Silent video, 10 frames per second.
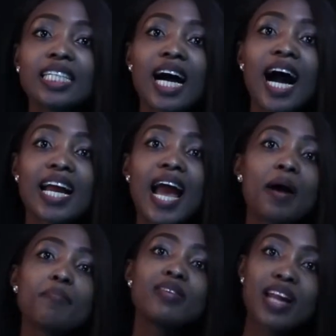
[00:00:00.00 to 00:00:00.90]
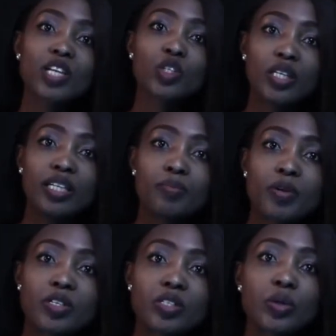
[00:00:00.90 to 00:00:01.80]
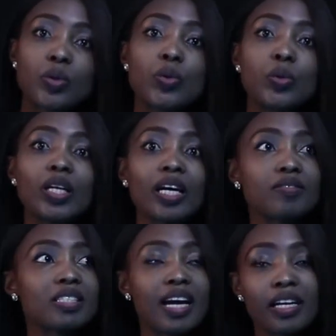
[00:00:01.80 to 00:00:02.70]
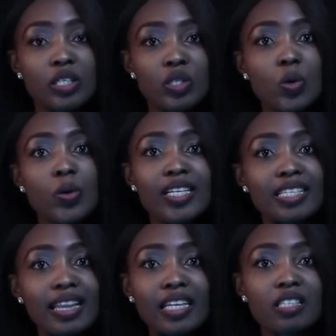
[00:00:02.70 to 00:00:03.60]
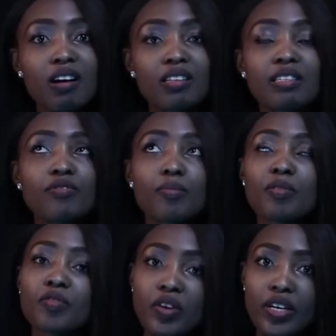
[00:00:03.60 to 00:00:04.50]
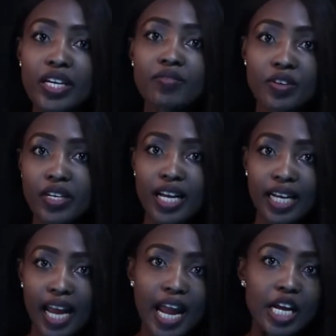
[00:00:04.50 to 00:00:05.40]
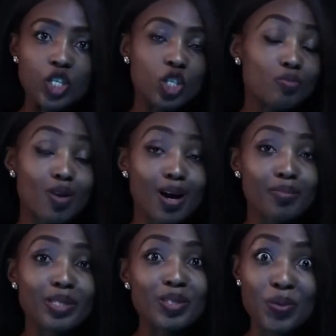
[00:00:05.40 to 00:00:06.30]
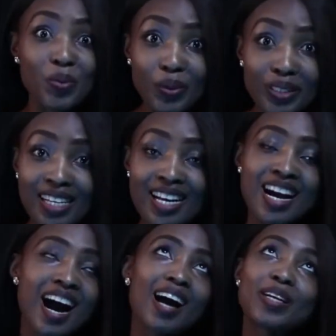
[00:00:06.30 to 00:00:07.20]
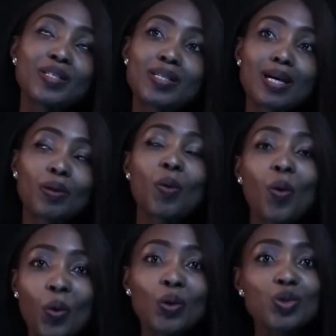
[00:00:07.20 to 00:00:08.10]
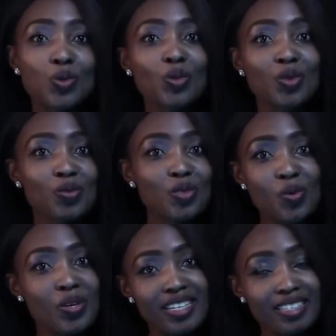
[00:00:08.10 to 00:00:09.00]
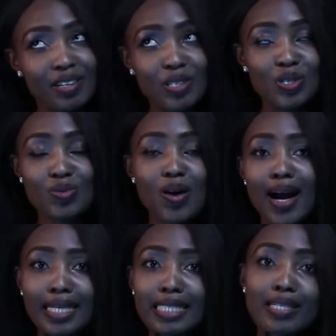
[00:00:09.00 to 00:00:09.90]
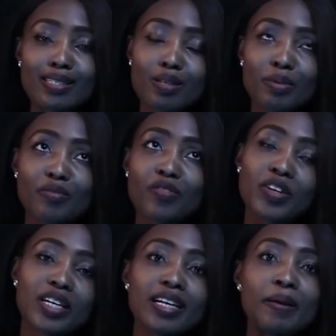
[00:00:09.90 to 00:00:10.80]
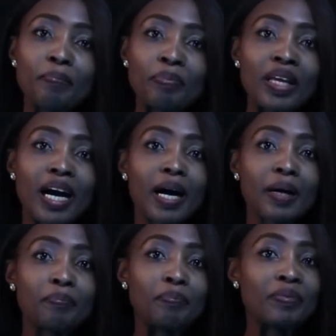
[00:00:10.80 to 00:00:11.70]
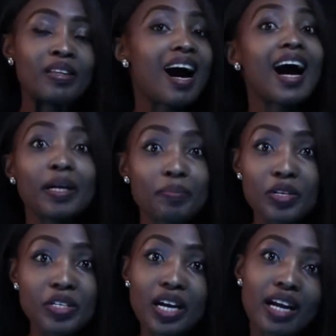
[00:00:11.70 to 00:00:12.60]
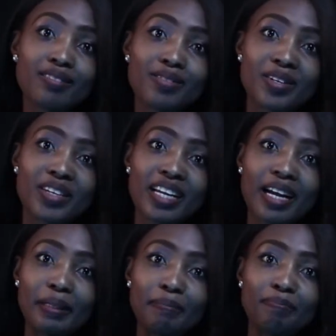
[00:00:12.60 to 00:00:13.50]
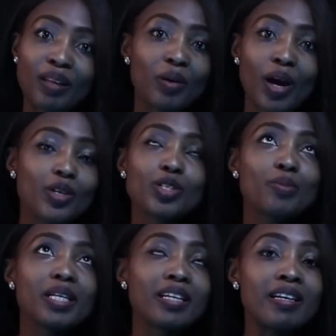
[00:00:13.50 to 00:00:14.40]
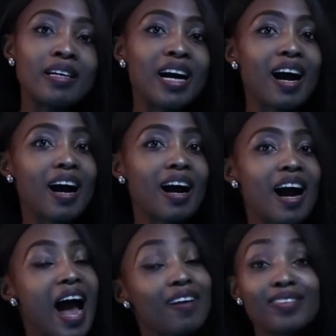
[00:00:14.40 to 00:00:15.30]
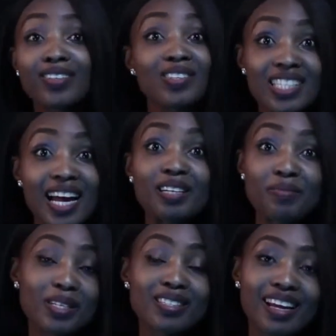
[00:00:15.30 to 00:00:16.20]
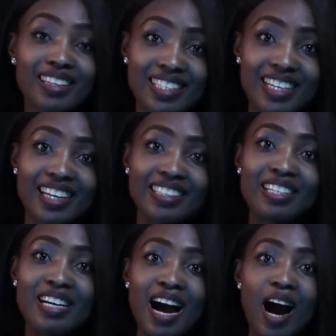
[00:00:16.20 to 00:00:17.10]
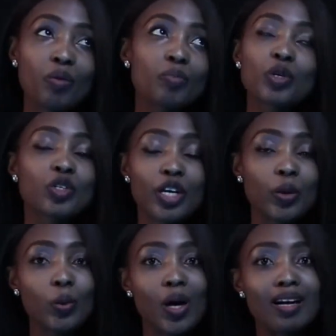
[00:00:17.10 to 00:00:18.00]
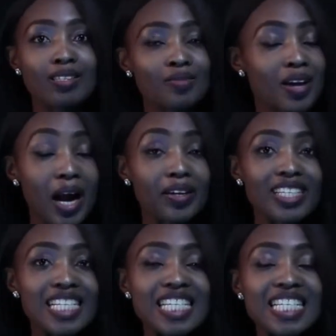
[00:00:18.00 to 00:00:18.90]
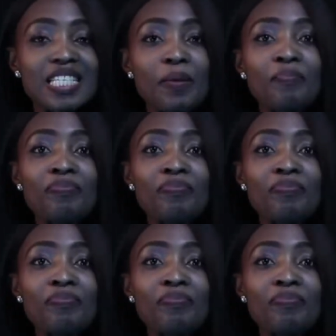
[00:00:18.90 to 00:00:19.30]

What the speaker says: I am naturally a person who loves telling stories, and that started from a very, very young age in primary school. I used to tell all sorts of stories. I used to write. I used to be very hyper and very, I used to be have an outstanding personality, and I would portray all kinds of characters.